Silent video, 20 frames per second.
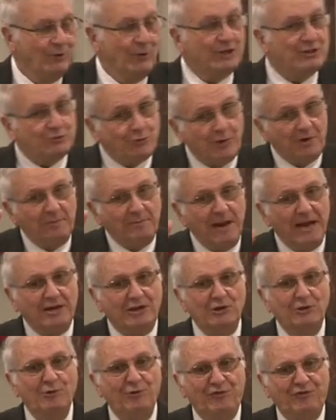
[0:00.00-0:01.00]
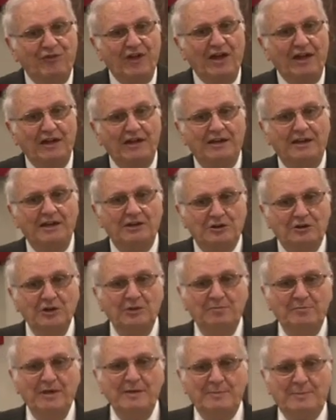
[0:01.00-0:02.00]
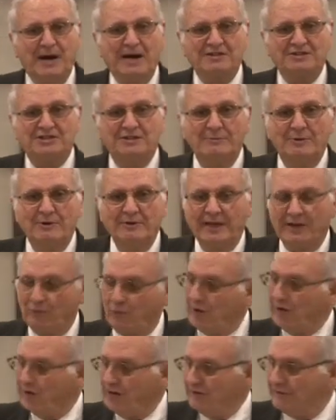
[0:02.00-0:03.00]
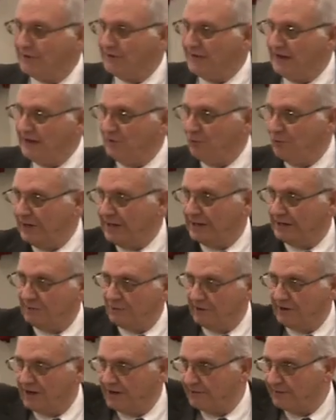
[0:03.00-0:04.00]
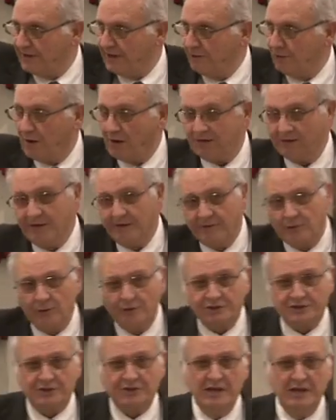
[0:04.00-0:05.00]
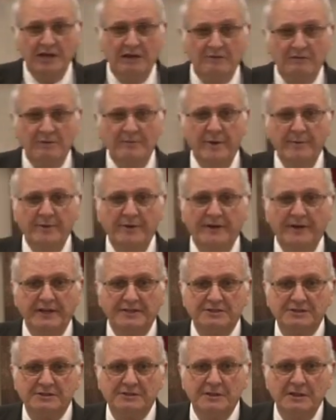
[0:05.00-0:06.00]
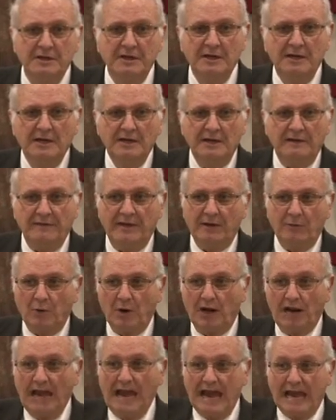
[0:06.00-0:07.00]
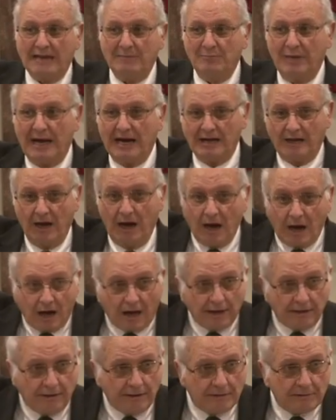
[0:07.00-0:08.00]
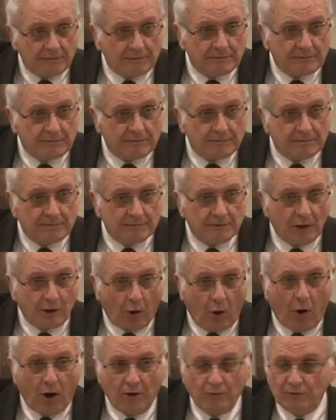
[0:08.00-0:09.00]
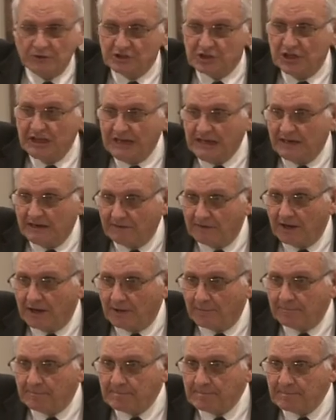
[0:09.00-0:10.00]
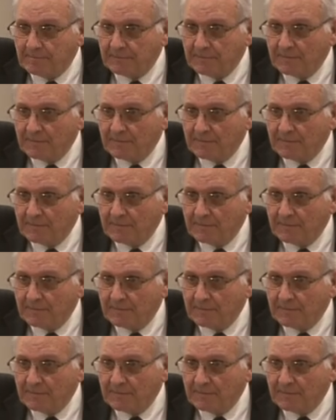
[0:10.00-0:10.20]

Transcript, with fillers: which would make you think it could be possible that wherever they went, wherever they walked, and of course, remember this, they were led by God. The Lord was leading them,